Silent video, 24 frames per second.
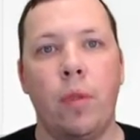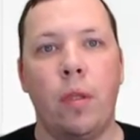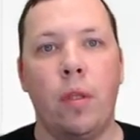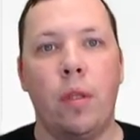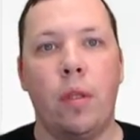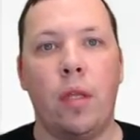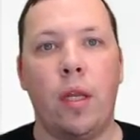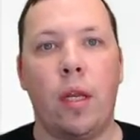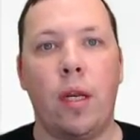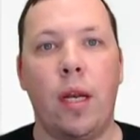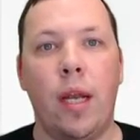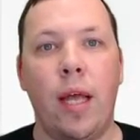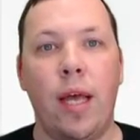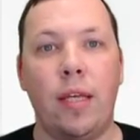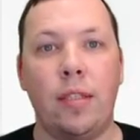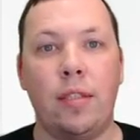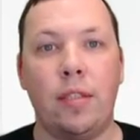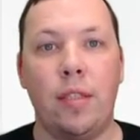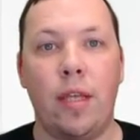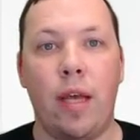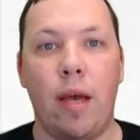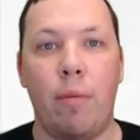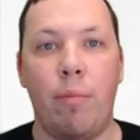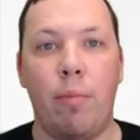Now the last
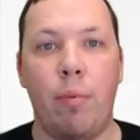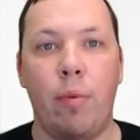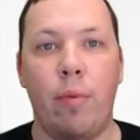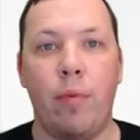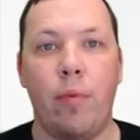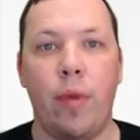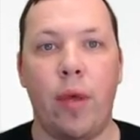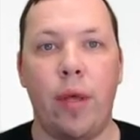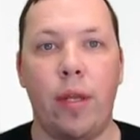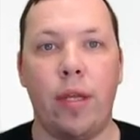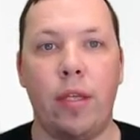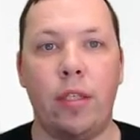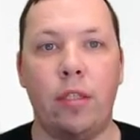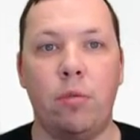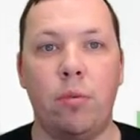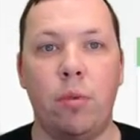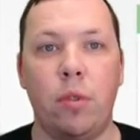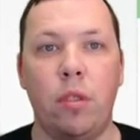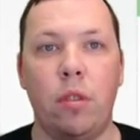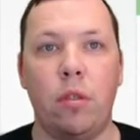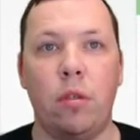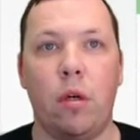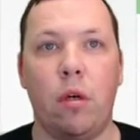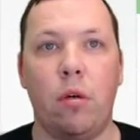step, and that's
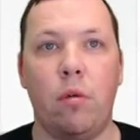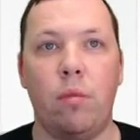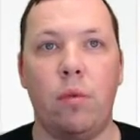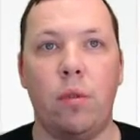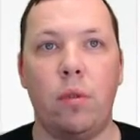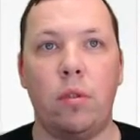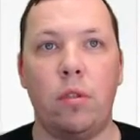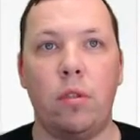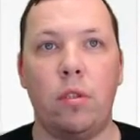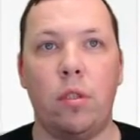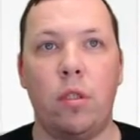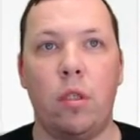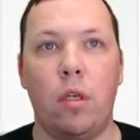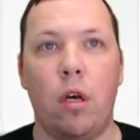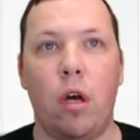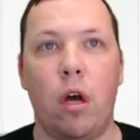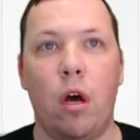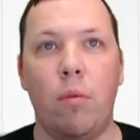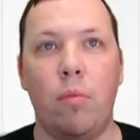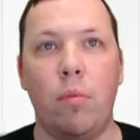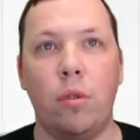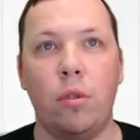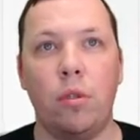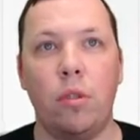when you're almost
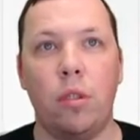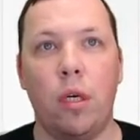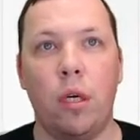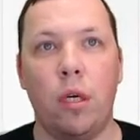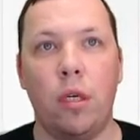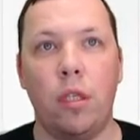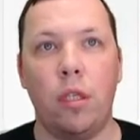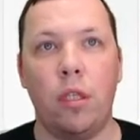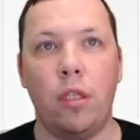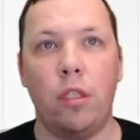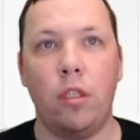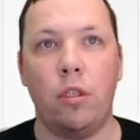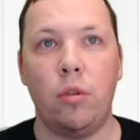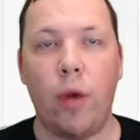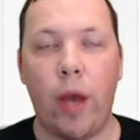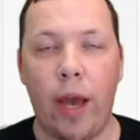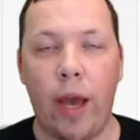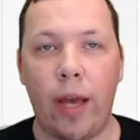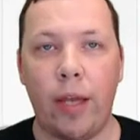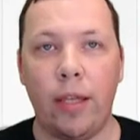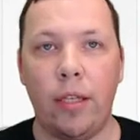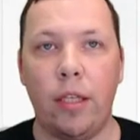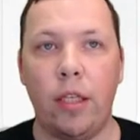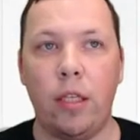done, is you
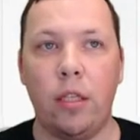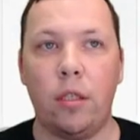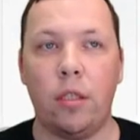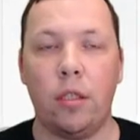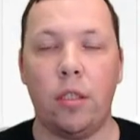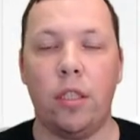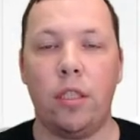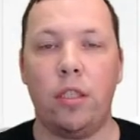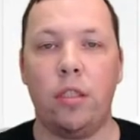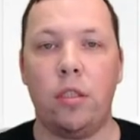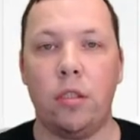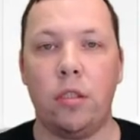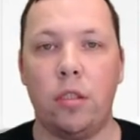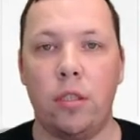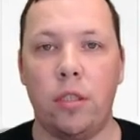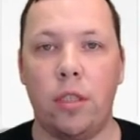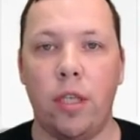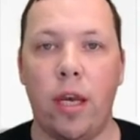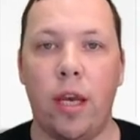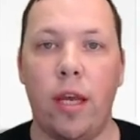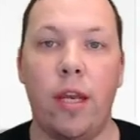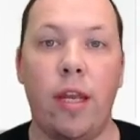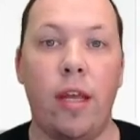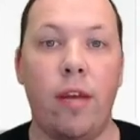add the condition
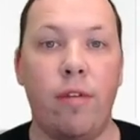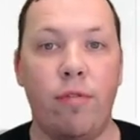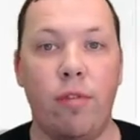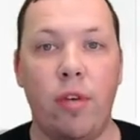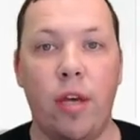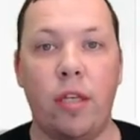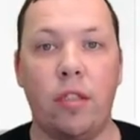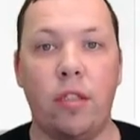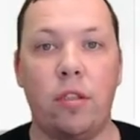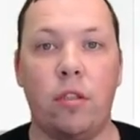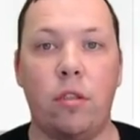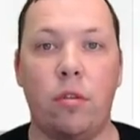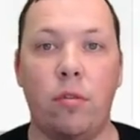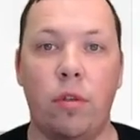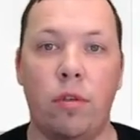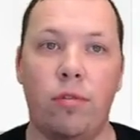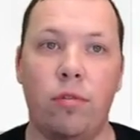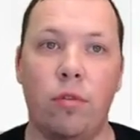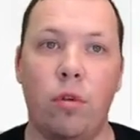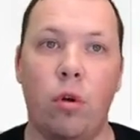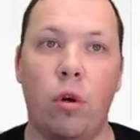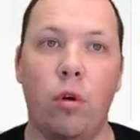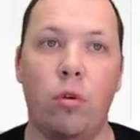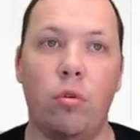saying if yes or
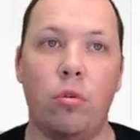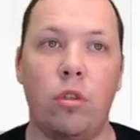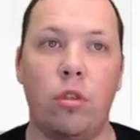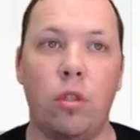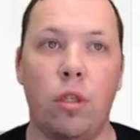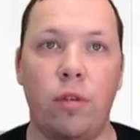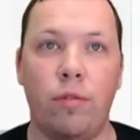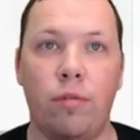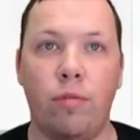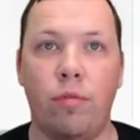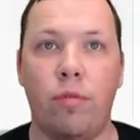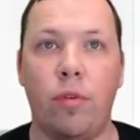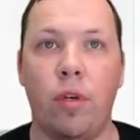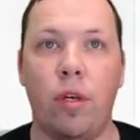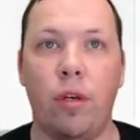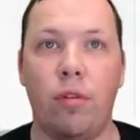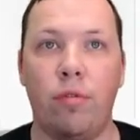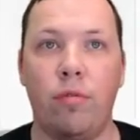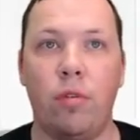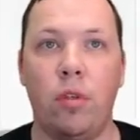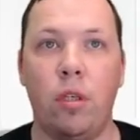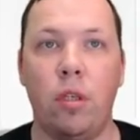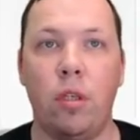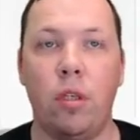if no. So
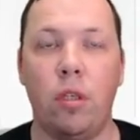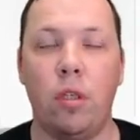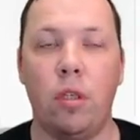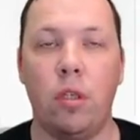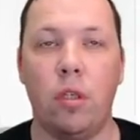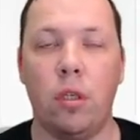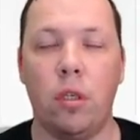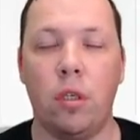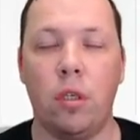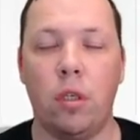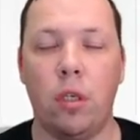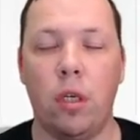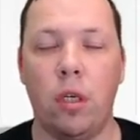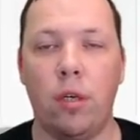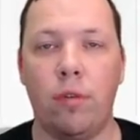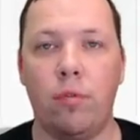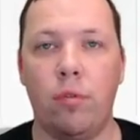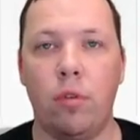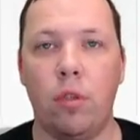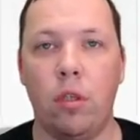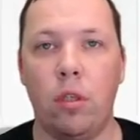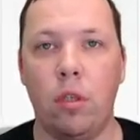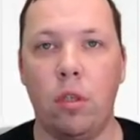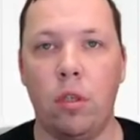if
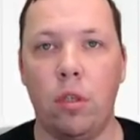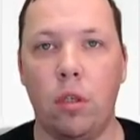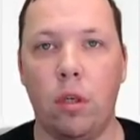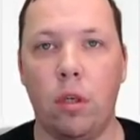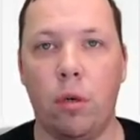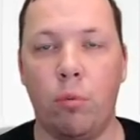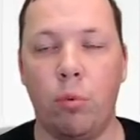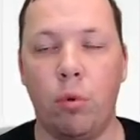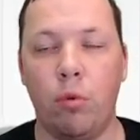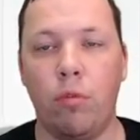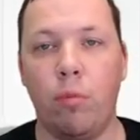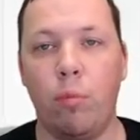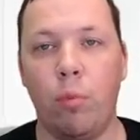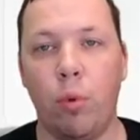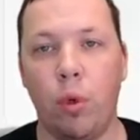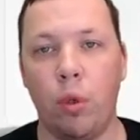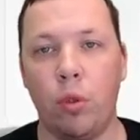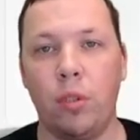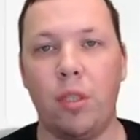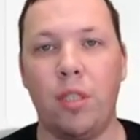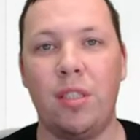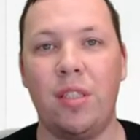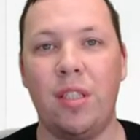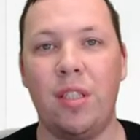the approval
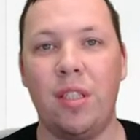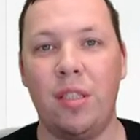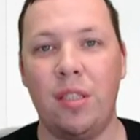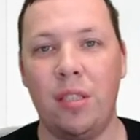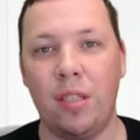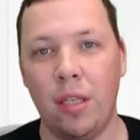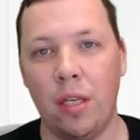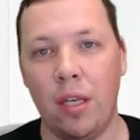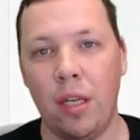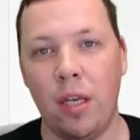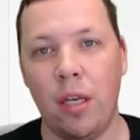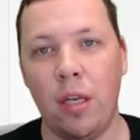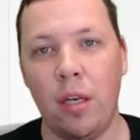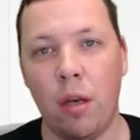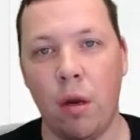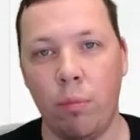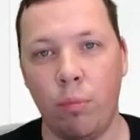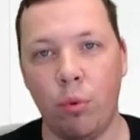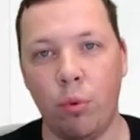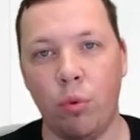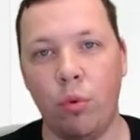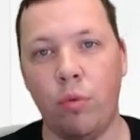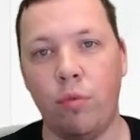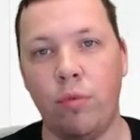process is indeed
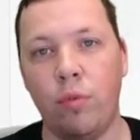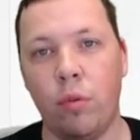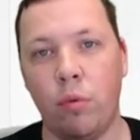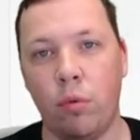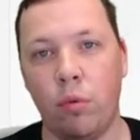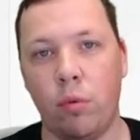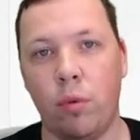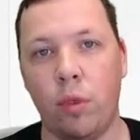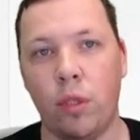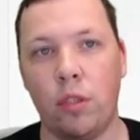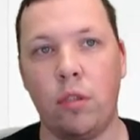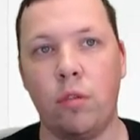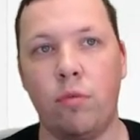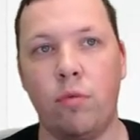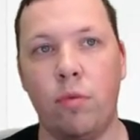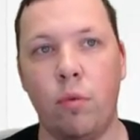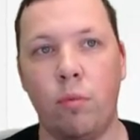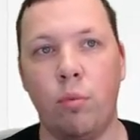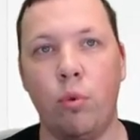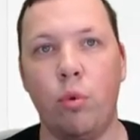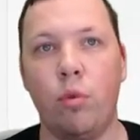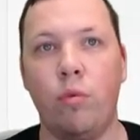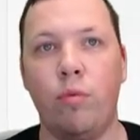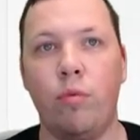approved, the request is
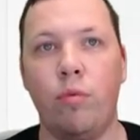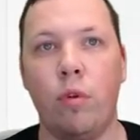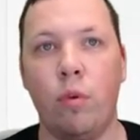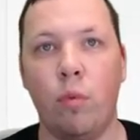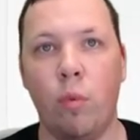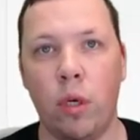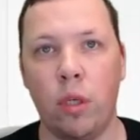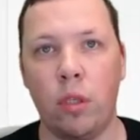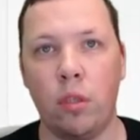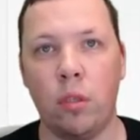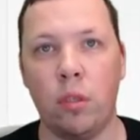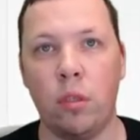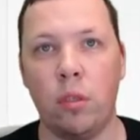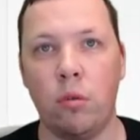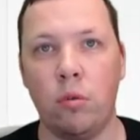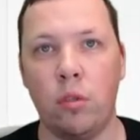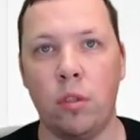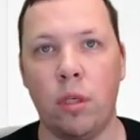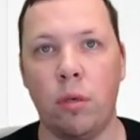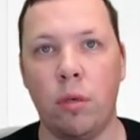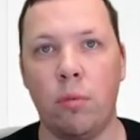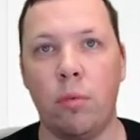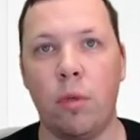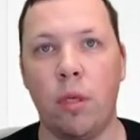approved, you wanted to do
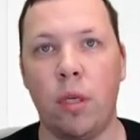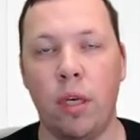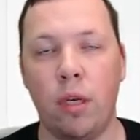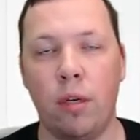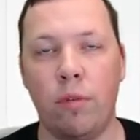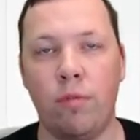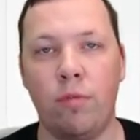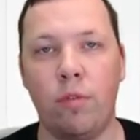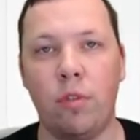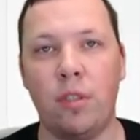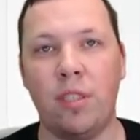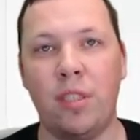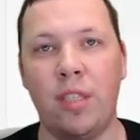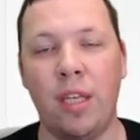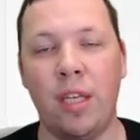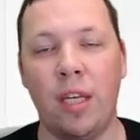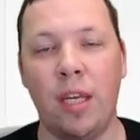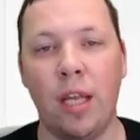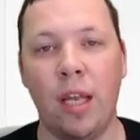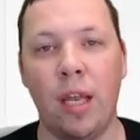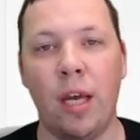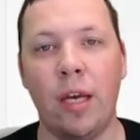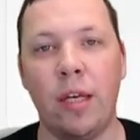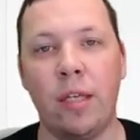something, and if it's
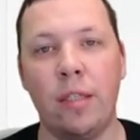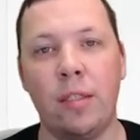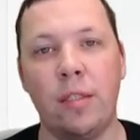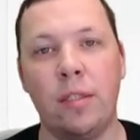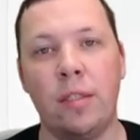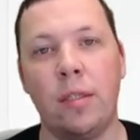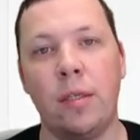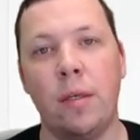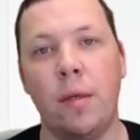declined,